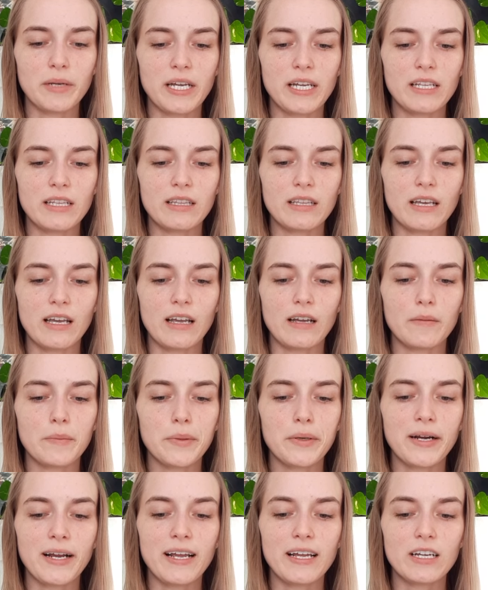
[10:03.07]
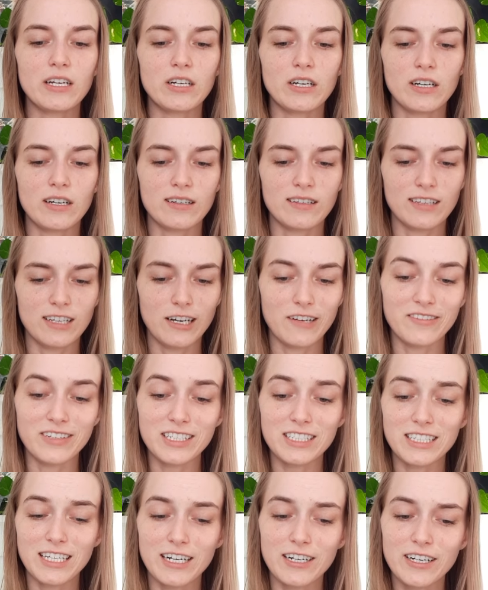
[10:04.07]
paint, think, pray, cook, love,
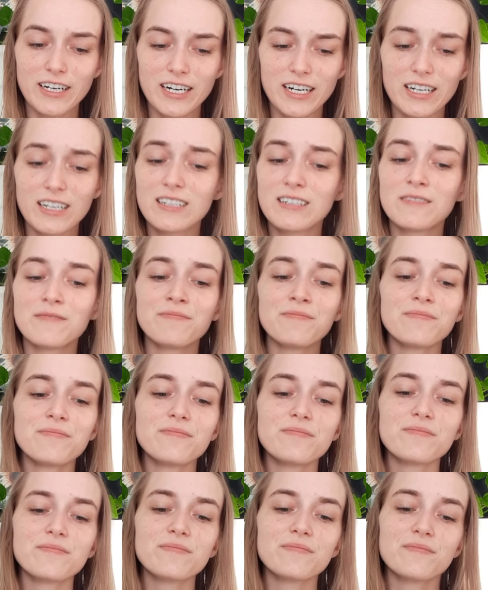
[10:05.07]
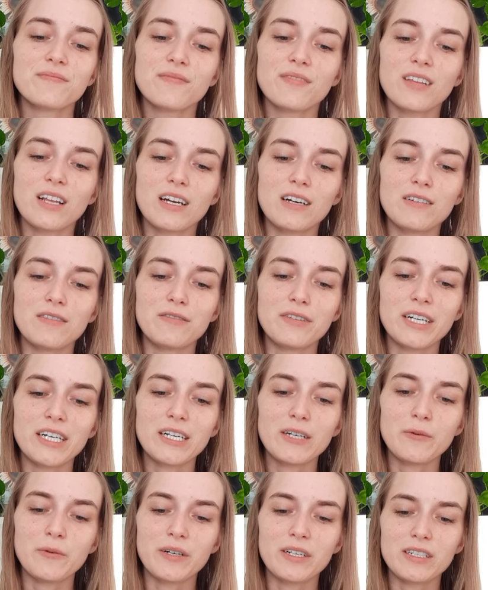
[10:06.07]
etc. A
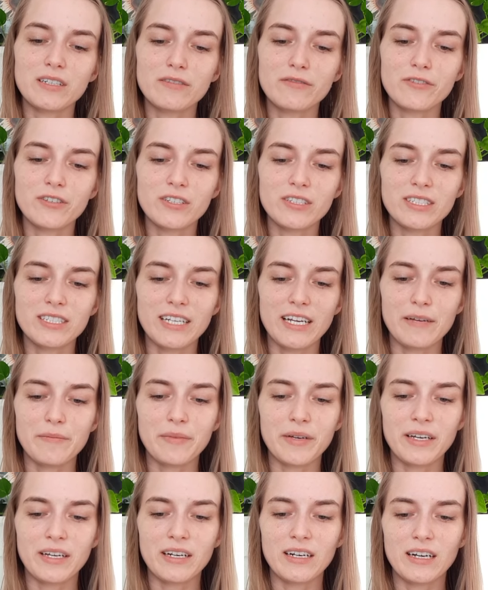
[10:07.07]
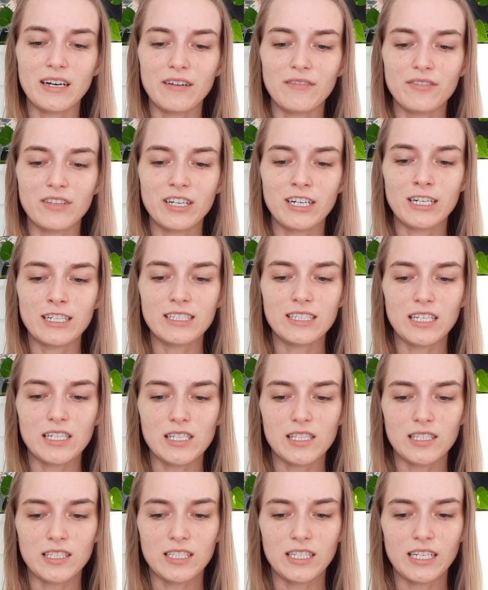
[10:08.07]
very wonderful statement of the
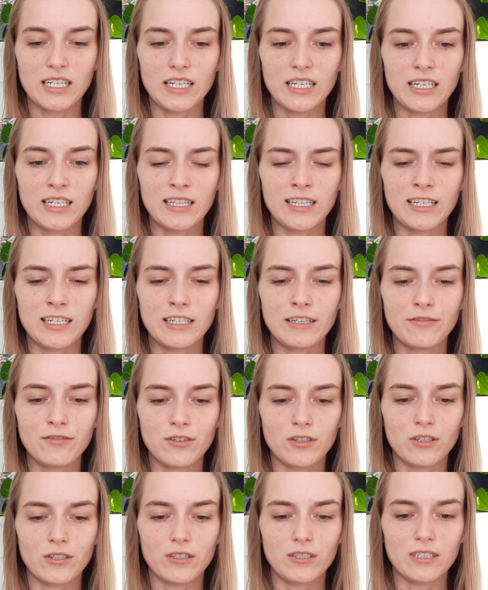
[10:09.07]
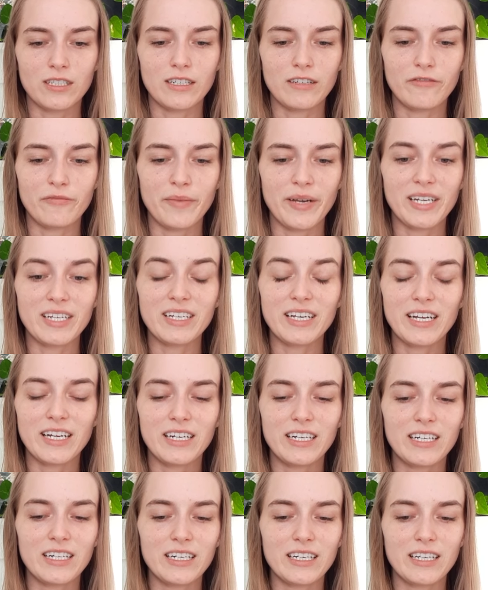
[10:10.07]
necessity and the difficulty of
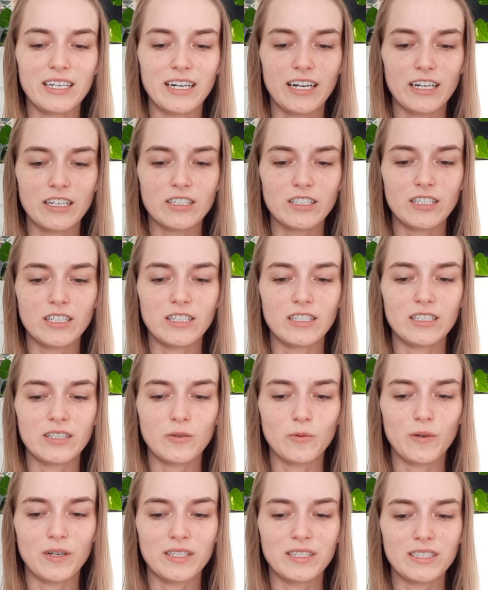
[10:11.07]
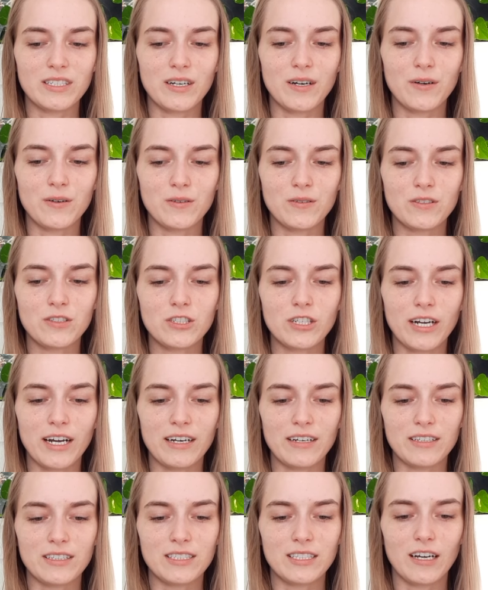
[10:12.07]
maintaining a connection to one's own
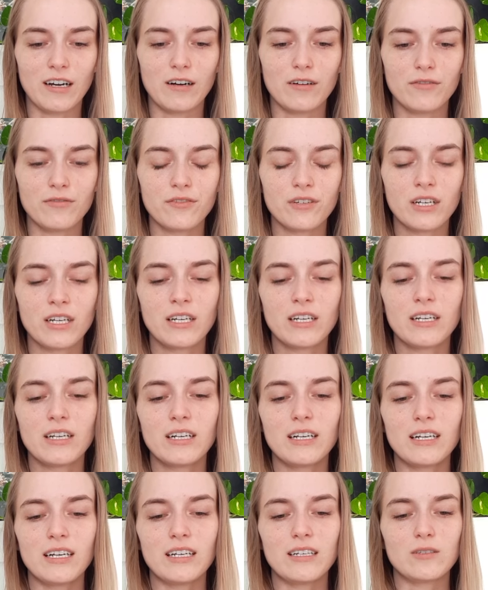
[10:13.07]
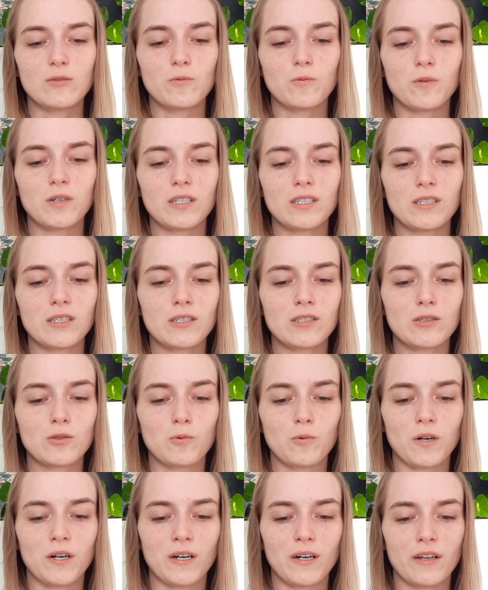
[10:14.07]
child self is
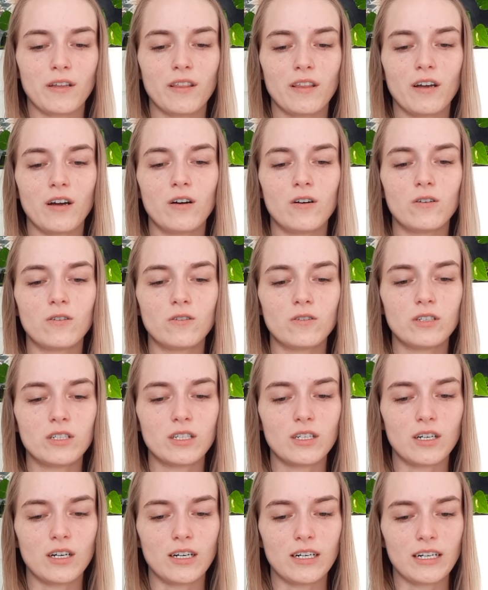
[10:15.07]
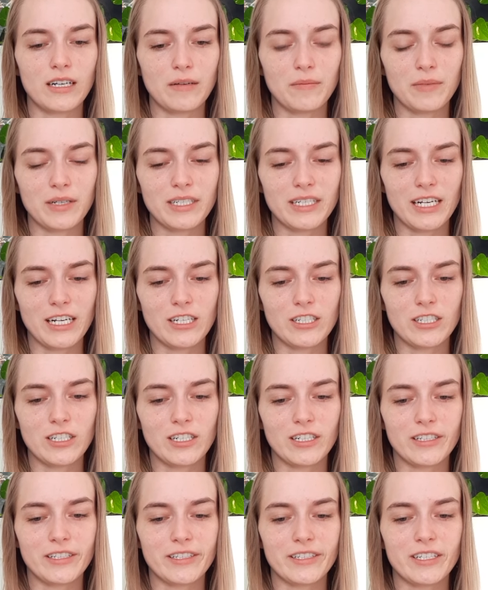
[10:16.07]
Wordsworth's Ode on
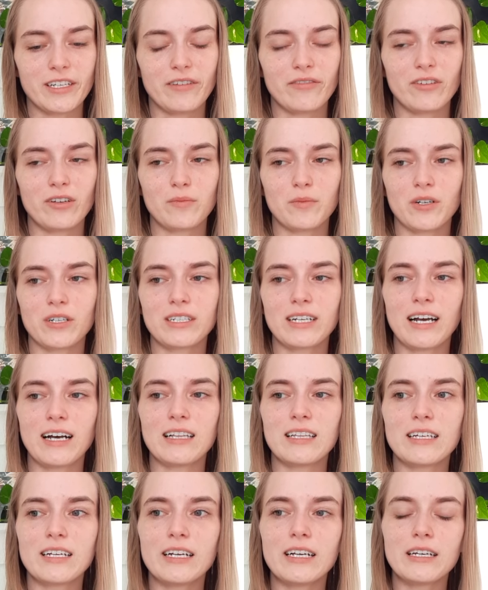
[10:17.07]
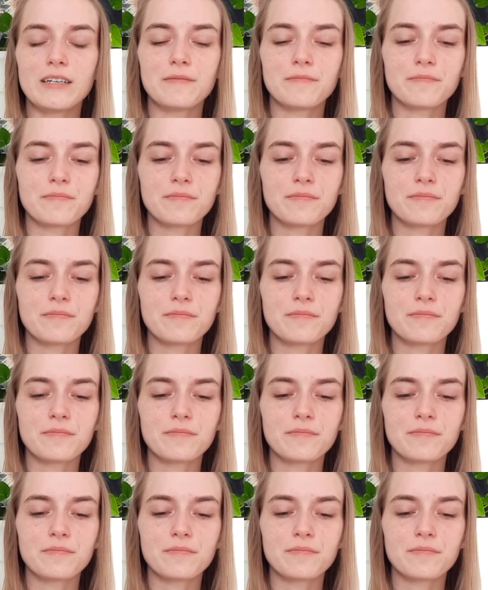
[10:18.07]
Imitations of Immortality.